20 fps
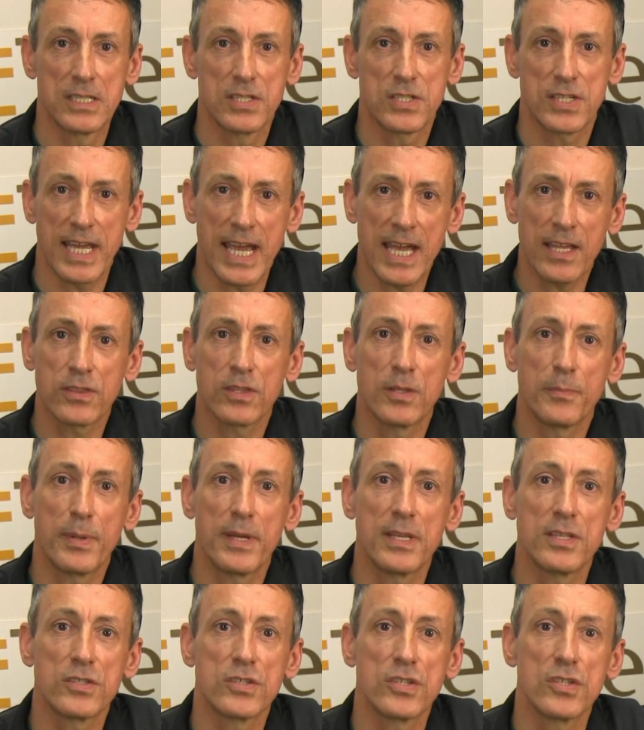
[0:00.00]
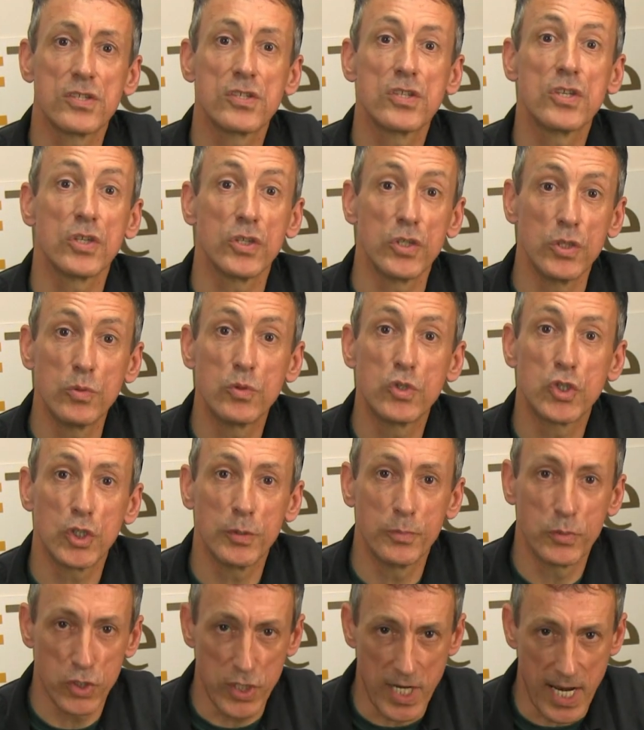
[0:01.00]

to At The Bench's YouTube